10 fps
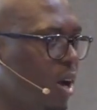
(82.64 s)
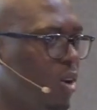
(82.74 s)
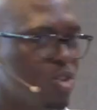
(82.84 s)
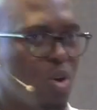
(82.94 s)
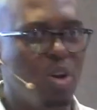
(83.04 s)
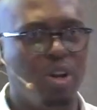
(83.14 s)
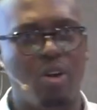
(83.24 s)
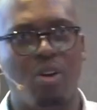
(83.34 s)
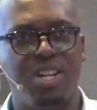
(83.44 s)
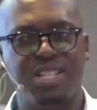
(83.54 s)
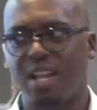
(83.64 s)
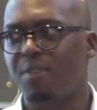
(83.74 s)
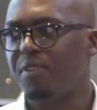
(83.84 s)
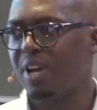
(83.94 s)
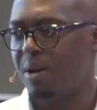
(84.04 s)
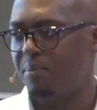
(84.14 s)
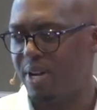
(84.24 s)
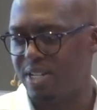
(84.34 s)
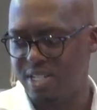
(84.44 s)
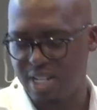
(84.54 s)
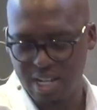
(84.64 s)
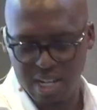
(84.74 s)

across only not only South Africa but uh,